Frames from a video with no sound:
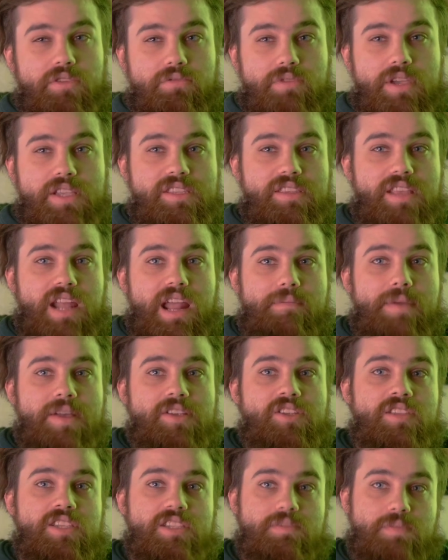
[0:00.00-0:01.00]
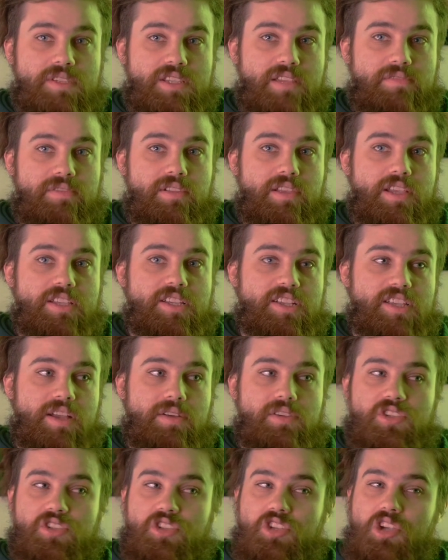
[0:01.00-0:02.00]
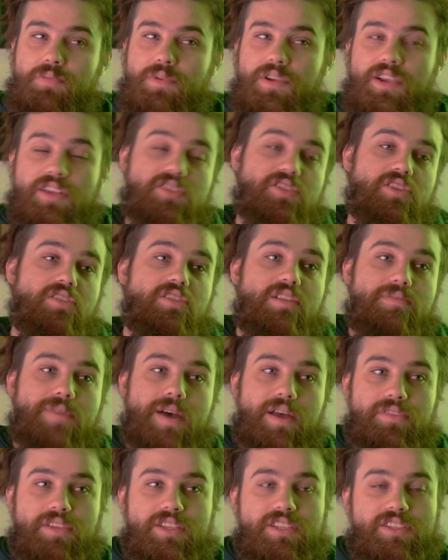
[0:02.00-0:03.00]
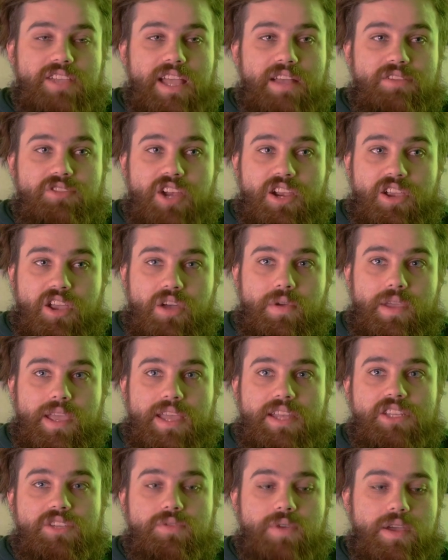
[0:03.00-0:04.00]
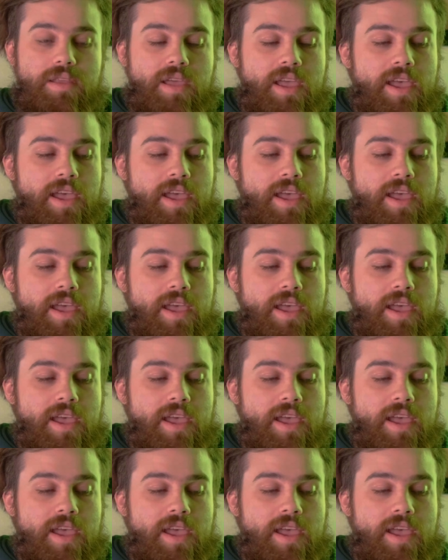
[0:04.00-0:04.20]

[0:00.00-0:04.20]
the reason that I mention this specifically is because I was super concerned about this soundtrack going into it,